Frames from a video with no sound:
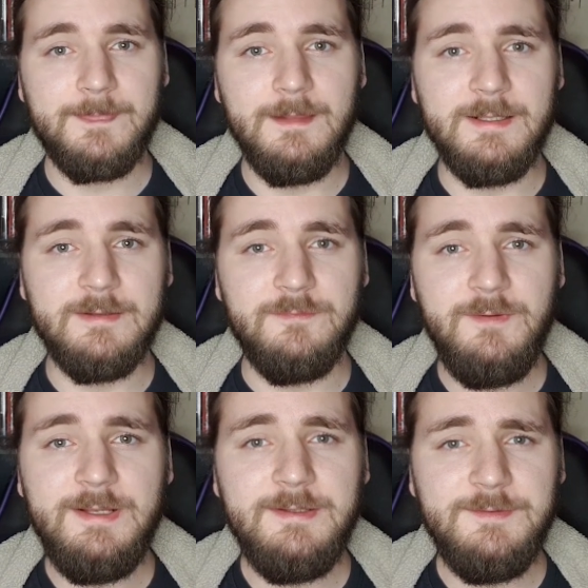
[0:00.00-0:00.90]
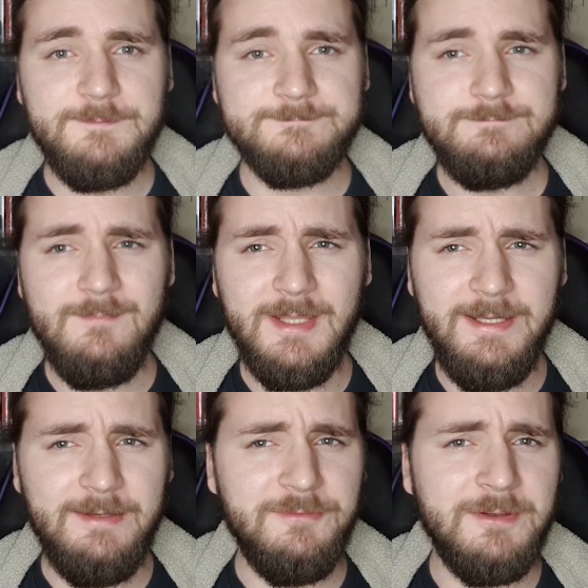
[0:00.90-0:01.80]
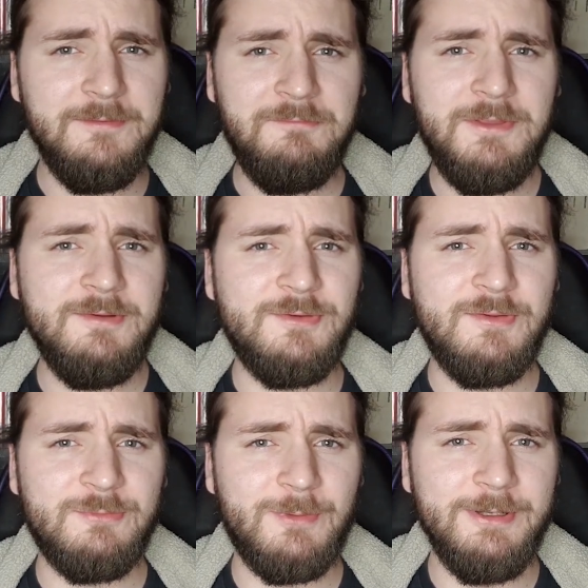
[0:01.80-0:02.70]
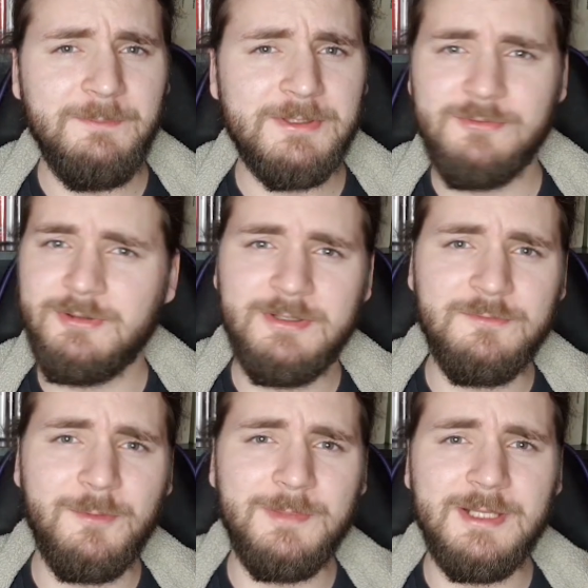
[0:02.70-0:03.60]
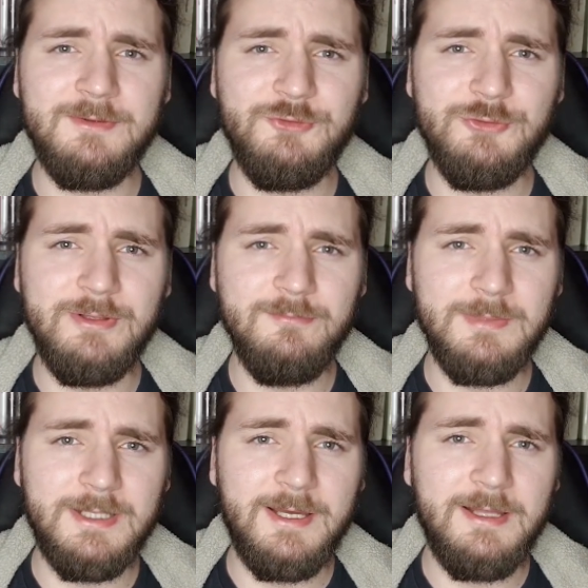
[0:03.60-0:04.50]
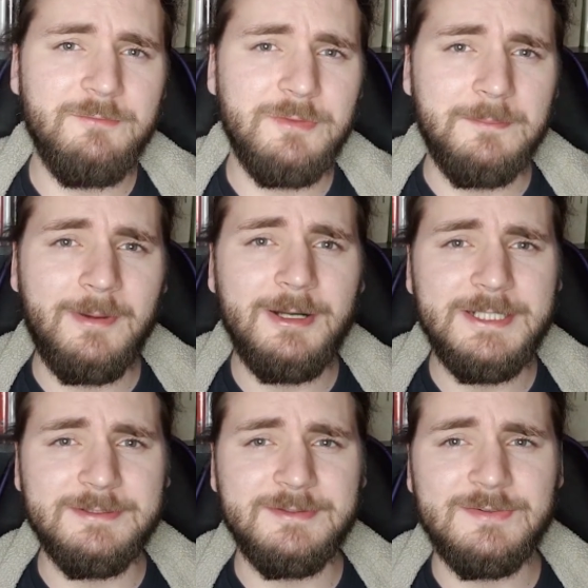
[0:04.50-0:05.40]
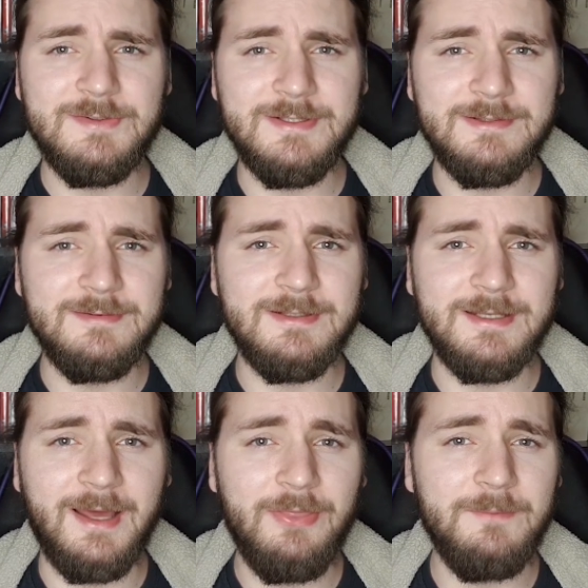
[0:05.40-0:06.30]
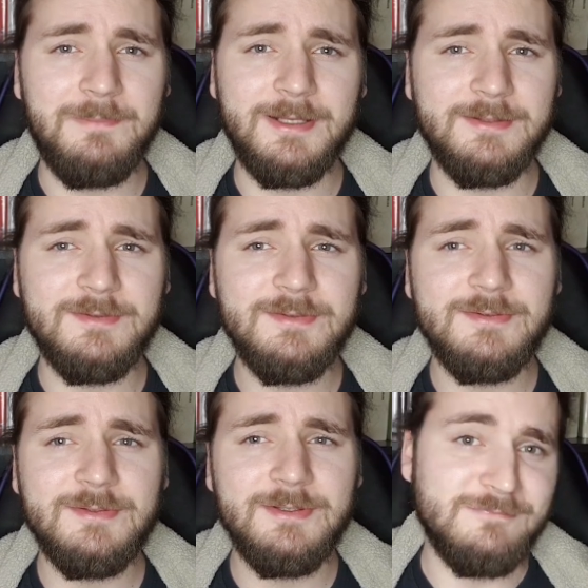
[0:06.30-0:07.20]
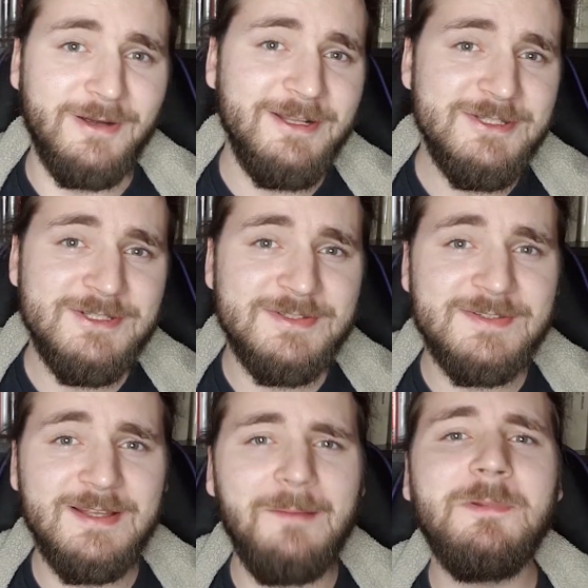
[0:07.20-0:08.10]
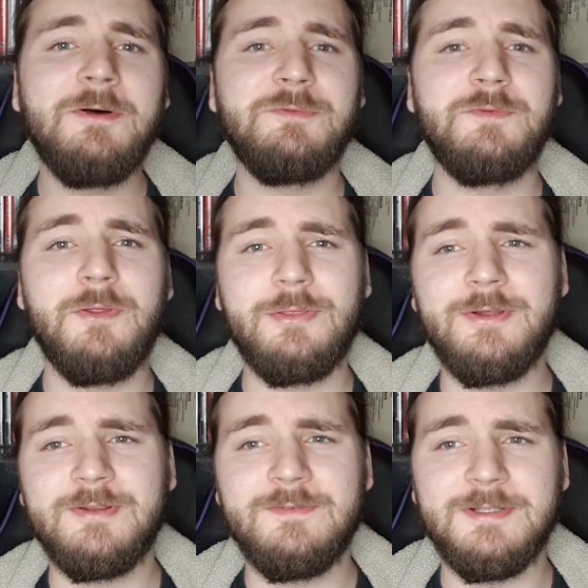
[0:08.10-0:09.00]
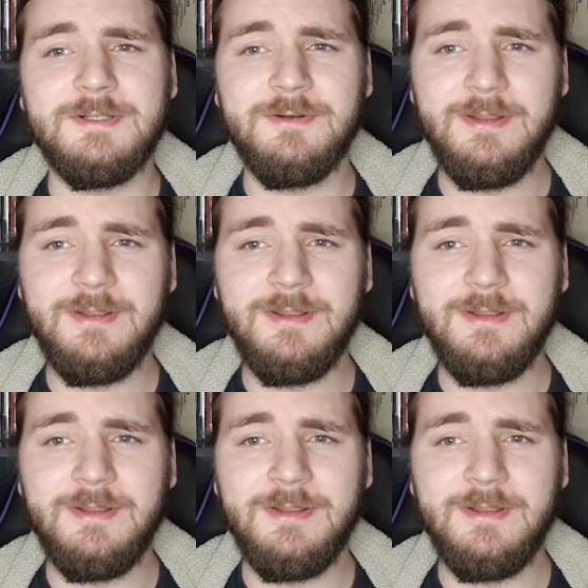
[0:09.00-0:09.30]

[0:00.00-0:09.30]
And I figured, hey, if there's this one opportunity for me to even be ahead of the Americans and like other places, why not just upload a First Thoughts video?